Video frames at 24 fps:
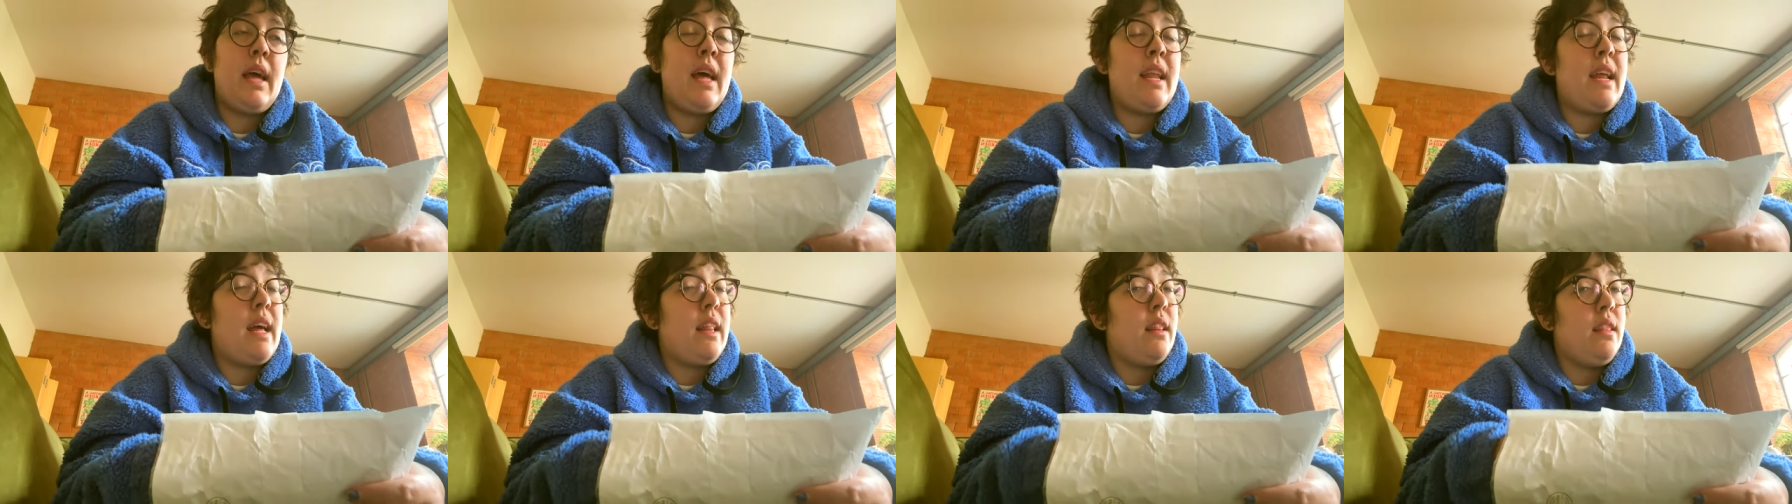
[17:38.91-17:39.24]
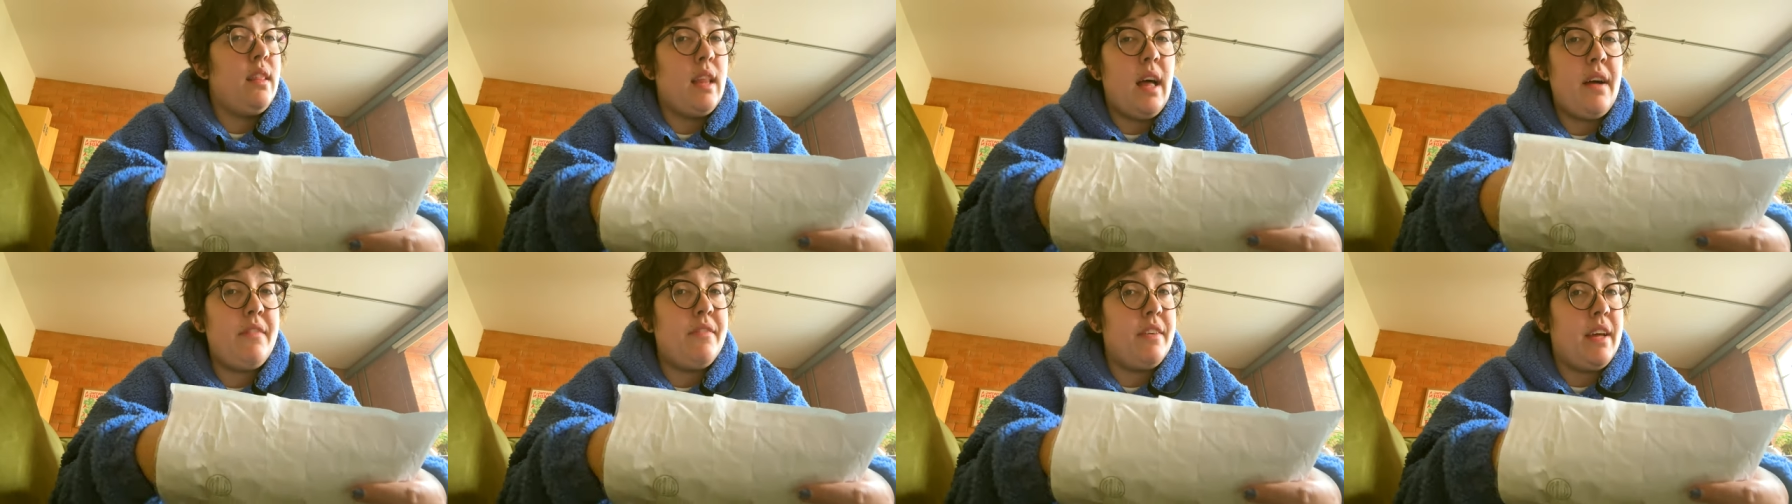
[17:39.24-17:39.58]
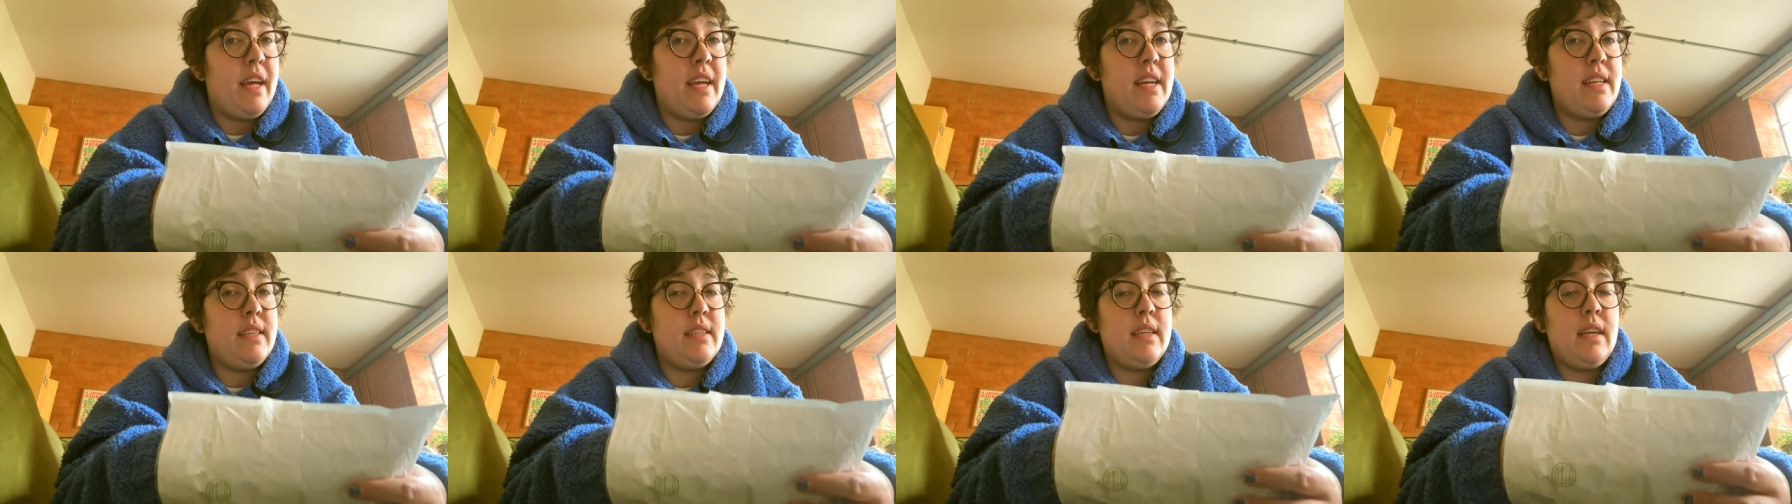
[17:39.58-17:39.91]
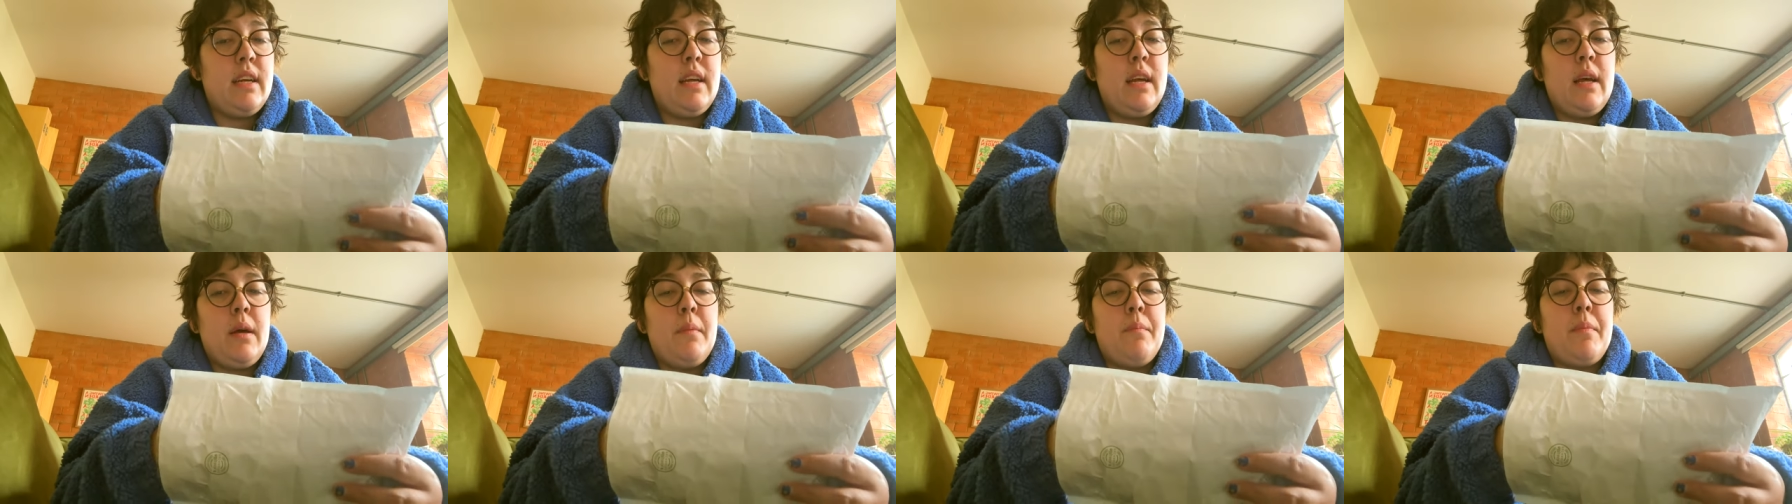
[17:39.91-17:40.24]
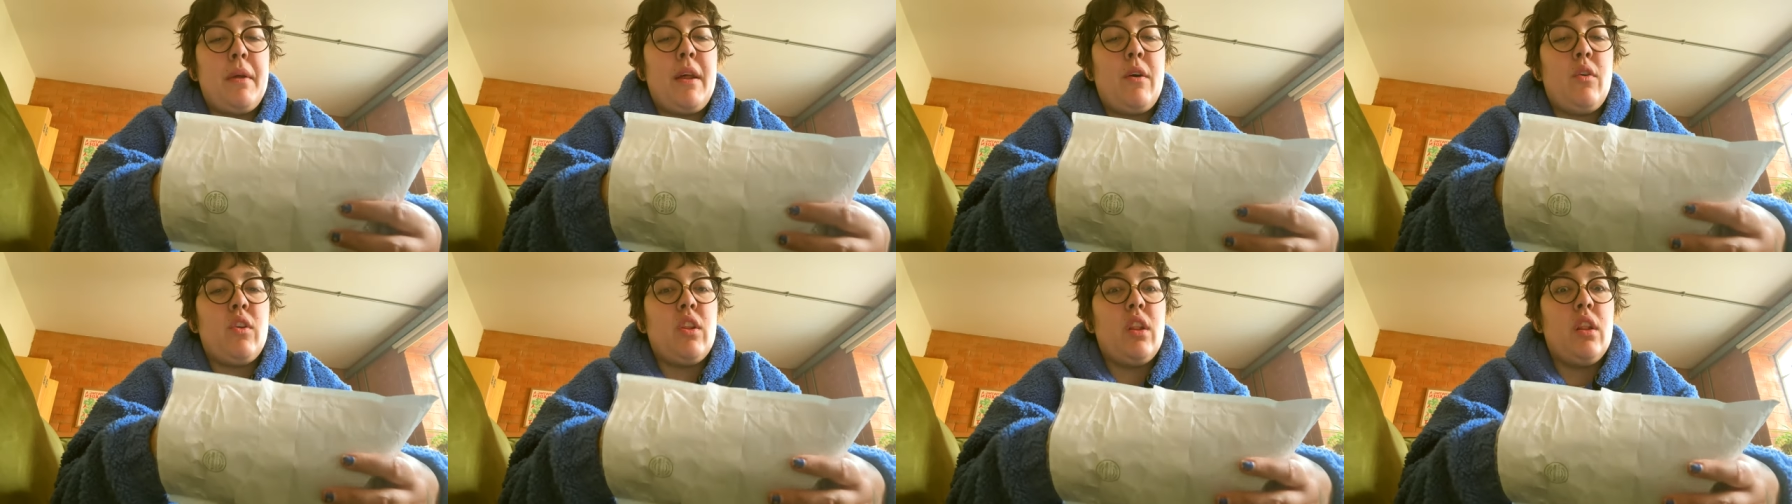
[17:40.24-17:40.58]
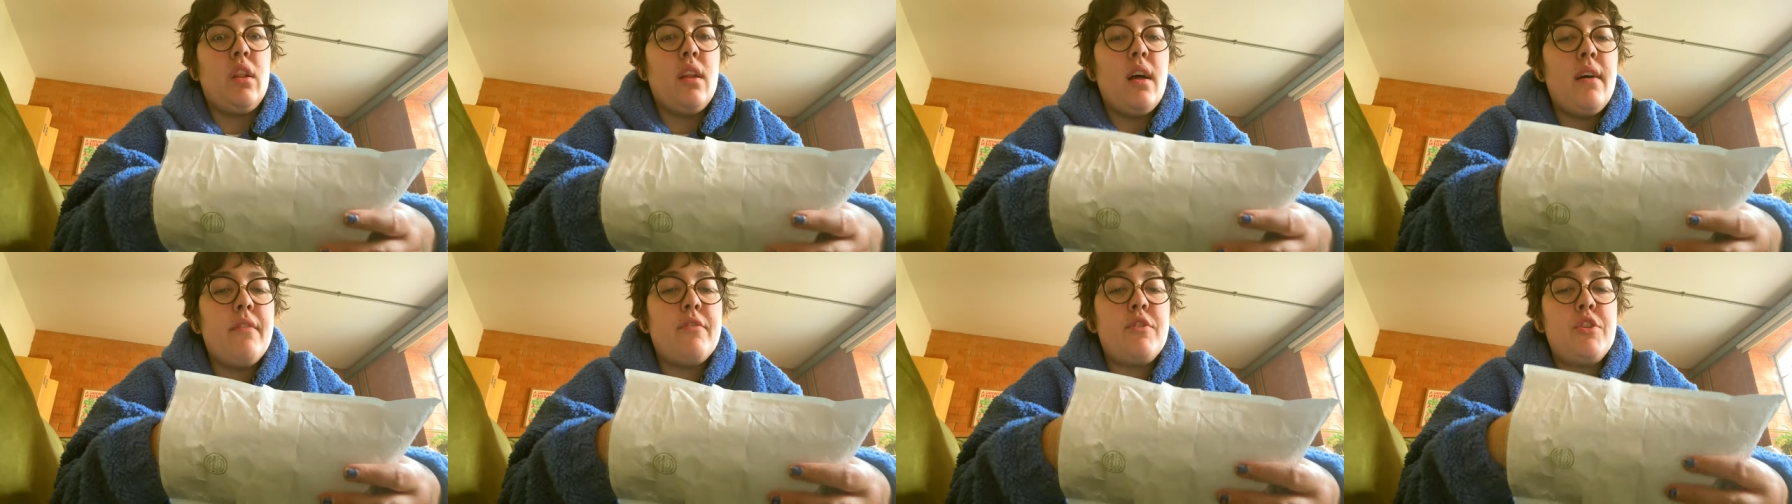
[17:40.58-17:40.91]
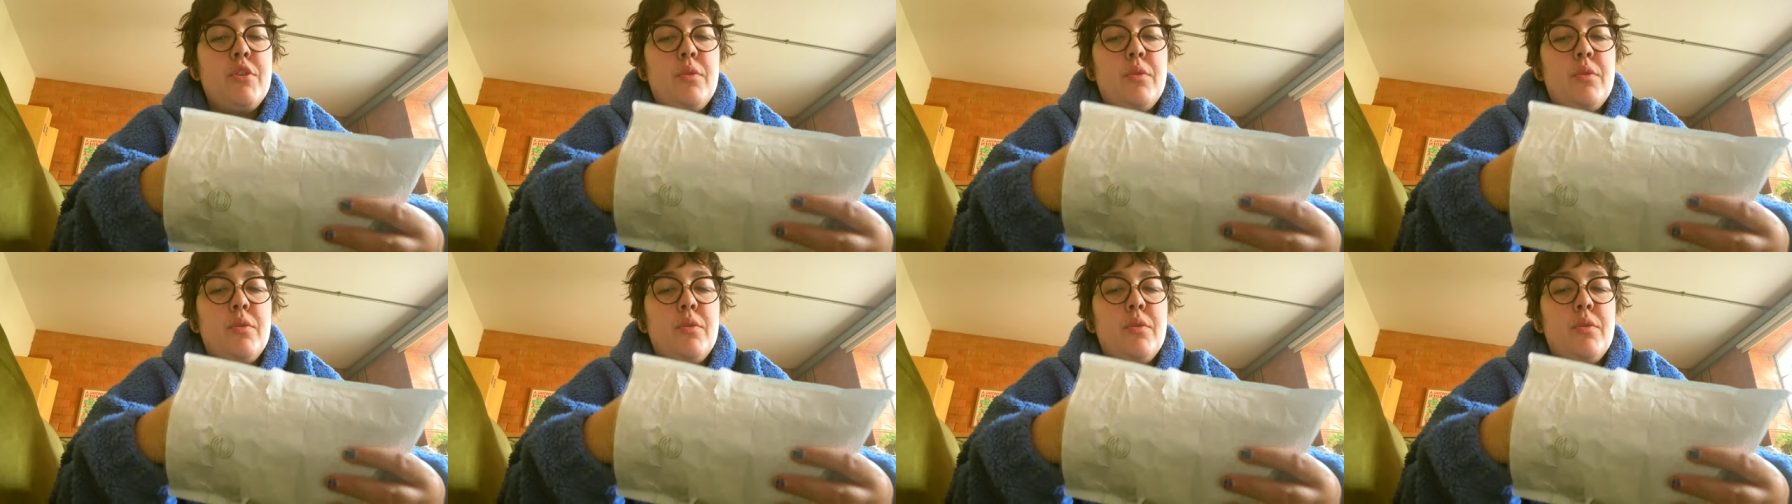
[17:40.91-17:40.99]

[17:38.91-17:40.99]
And I love it, but I would love